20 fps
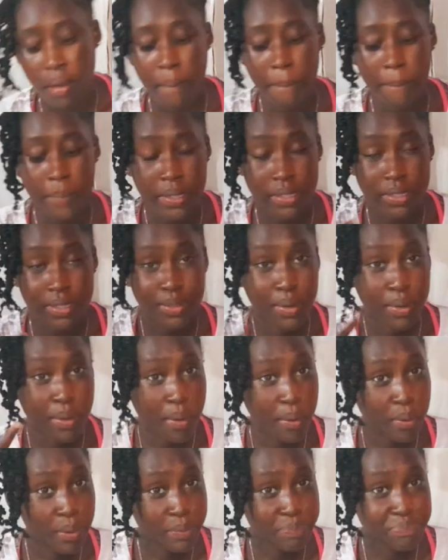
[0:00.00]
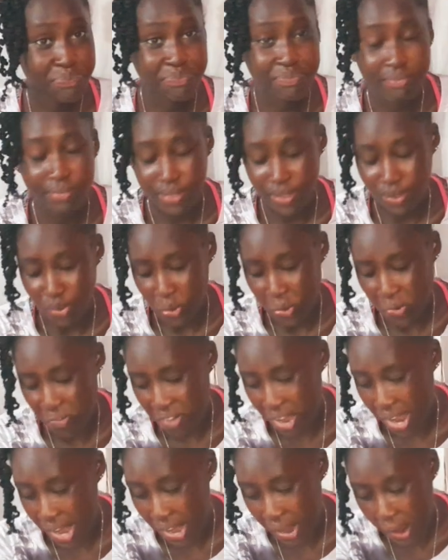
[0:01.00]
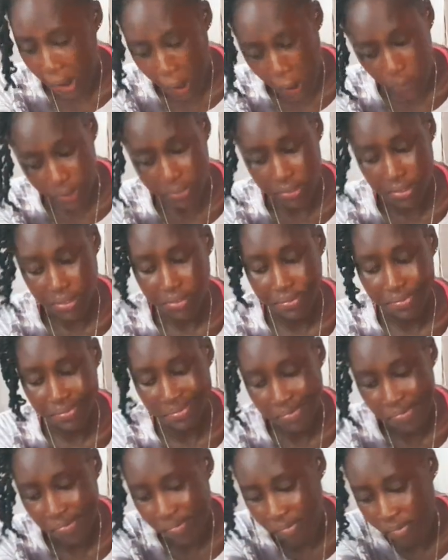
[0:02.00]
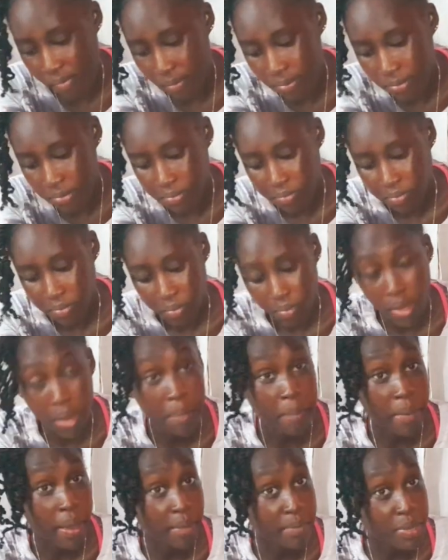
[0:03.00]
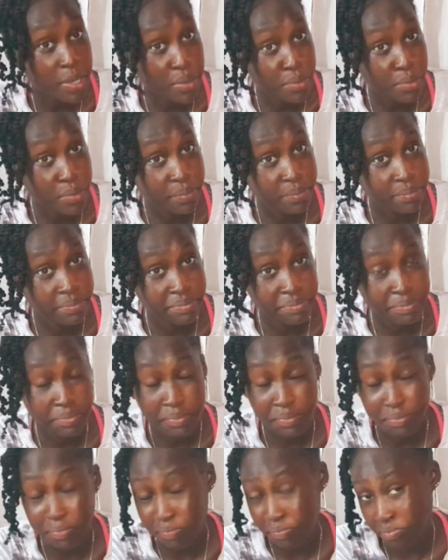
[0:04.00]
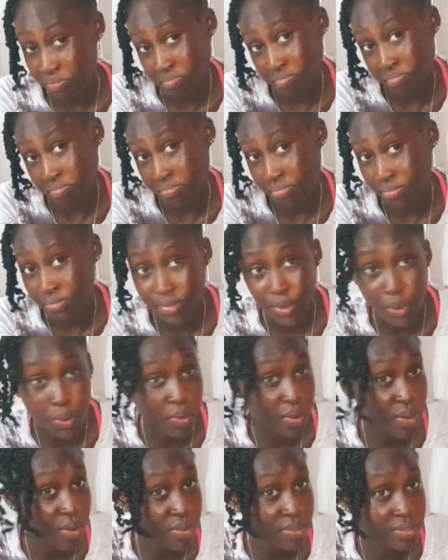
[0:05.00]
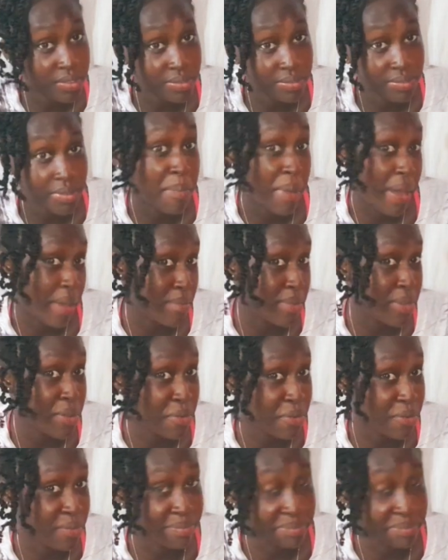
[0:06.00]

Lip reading: Me to know, you to find out. It might be you. Who knows? It might be you.